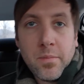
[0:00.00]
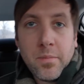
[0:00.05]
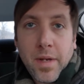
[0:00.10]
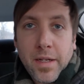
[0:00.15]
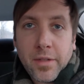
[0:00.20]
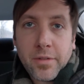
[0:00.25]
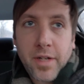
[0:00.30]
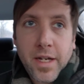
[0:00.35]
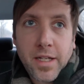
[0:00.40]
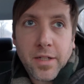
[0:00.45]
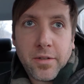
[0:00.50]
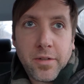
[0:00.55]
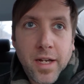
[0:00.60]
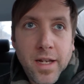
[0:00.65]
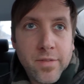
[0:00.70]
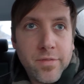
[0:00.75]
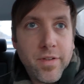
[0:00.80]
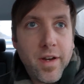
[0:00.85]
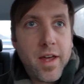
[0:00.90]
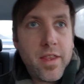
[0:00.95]
My great
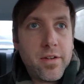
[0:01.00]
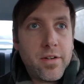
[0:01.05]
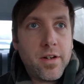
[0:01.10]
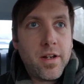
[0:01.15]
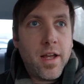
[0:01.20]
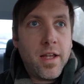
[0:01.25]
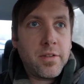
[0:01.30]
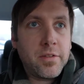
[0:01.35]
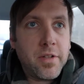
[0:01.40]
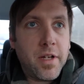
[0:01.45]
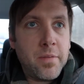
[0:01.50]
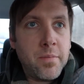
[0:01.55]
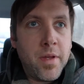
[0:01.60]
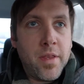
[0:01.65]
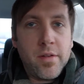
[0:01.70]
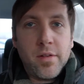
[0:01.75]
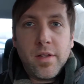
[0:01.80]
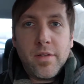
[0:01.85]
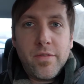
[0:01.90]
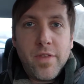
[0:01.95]
grandfather and
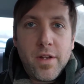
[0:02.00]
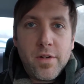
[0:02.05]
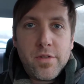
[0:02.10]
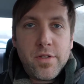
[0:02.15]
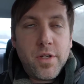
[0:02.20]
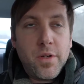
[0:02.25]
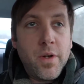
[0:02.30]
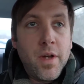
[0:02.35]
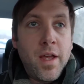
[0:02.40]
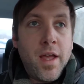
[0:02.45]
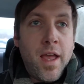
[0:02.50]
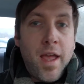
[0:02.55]
grandmother lived there too.